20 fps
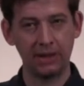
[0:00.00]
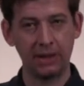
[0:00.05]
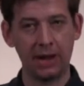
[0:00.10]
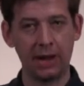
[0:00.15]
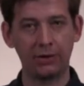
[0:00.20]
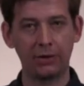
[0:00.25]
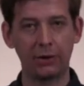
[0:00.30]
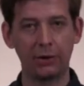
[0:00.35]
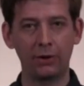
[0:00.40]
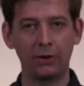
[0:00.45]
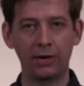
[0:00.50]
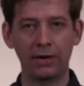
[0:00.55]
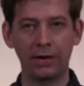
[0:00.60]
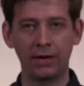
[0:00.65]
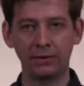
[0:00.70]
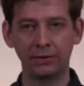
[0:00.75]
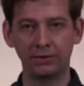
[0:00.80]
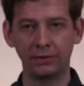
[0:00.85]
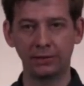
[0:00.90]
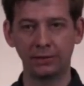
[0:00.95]
And there it
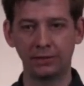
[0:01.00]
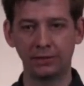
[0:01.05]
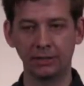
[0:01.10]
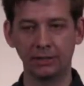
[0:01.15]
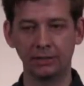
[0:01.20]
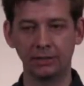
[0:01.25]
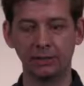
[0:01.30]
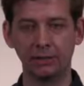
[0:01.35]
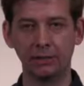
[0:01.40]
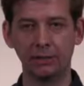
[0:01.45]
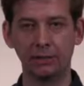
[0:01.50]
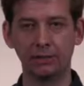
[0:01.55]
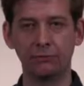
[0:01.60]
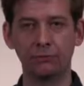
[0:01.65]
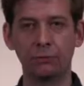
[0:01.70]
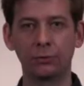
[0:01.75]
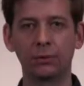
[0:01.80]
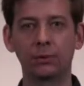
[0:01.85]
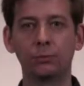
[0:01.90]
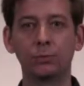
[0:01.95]
has a
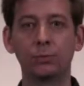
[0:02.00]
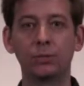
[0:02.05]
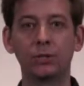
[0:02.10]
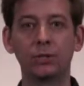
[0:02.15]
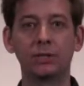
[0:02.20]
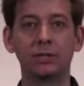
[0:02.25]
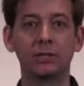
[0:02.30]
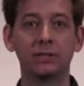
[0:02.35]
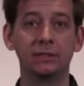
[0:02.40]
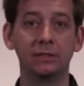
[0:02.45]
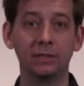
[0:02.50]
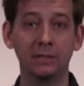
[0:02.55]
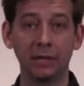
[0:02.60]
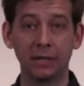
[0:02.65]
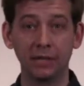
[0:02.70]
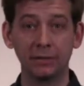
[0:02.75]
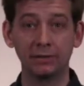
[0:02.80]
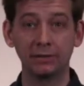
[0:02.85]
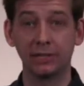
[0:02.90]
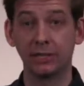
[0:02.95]
form where you can
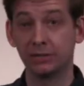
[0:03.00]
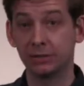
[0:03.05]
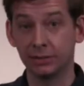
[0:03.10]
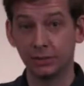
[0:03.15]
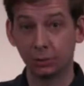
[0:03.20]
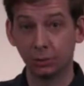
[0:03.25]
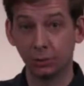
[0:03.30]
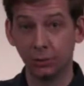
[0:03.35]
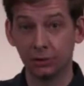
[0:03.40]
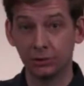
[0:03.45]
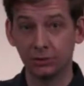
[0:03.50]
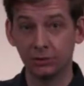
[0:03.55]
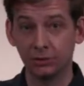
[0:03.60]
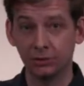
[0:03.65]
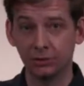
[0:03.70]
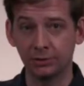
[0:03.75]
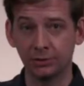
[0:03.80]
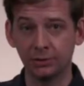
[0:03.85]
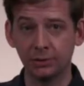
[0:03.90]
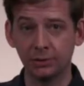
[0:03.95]
send in a question.